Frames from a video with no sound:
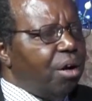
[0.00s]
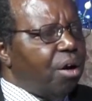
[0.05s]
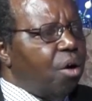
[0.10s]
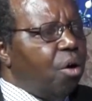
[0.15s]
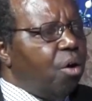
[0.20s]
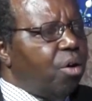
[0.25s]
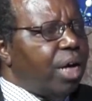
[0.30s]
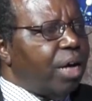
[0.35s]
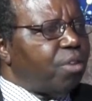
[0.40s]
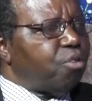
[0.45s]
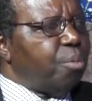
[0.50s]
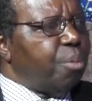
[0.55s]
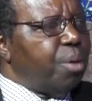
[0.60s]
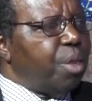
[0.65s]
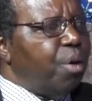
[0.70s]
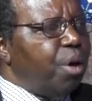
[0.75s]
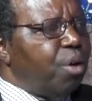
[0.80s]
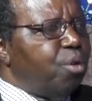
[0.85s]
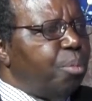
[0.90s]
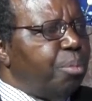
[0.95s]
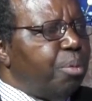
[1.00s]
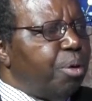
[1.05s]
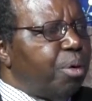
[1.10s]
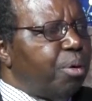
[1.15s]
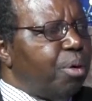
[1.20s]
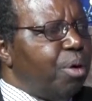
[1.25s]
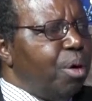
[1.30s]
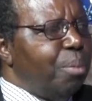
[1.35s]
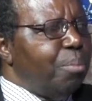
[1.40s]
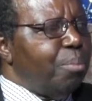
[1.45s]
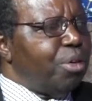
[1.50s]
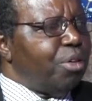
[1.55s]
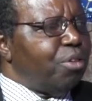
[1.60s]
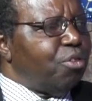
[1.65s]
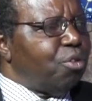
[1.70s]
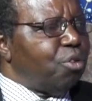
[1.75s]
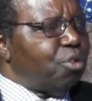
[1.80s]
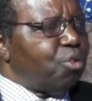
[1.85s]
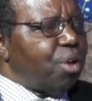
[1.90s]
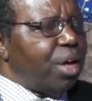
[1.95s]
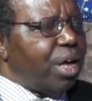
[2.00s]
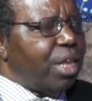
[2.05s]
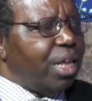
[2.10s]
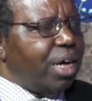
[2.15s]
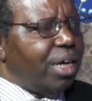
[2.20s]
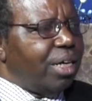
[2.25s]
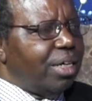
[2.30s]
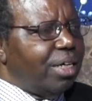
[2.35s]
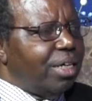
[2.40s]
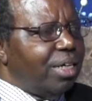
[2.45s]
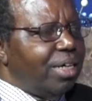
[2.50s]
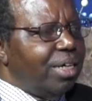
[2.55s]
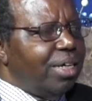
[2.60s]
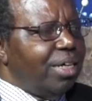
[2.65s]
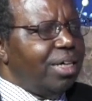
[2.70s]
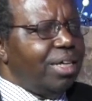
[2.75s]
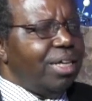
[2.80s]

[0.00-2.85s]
God has to be the one who brings you together. Yeah.